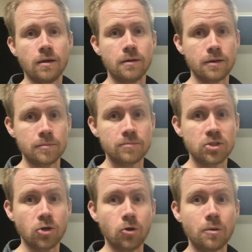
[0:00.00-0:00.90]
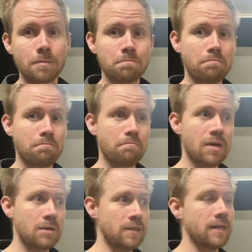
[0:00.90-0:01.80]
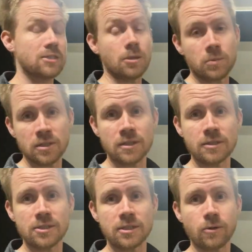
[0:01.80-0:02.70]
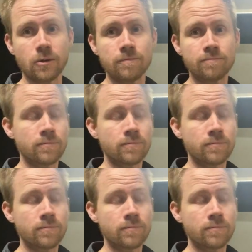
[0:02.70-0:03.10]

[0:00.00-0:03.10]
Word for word: Um, so maybe that's something to consider.